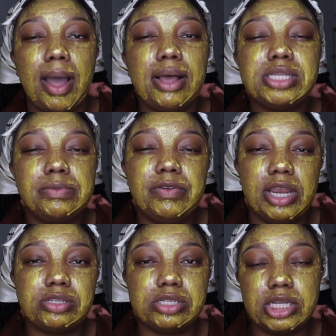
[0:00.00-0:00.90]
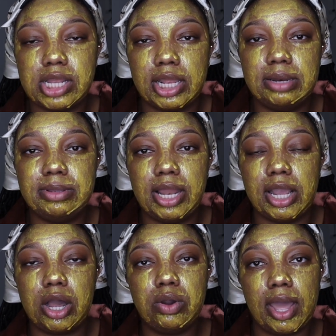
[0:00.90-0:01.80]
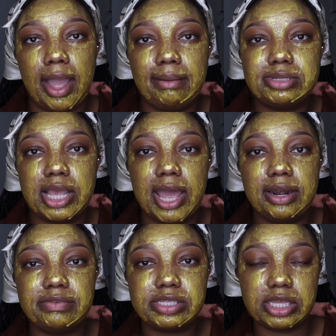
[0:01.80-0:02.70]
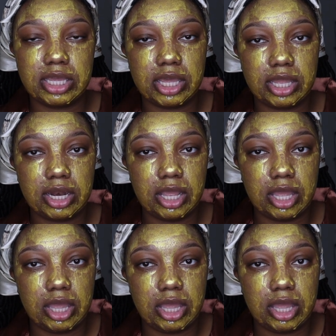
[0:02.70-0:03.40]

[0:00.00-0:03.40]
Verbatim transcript: I'll see videos on TikTok and they be like, okay, I'm tired of seeing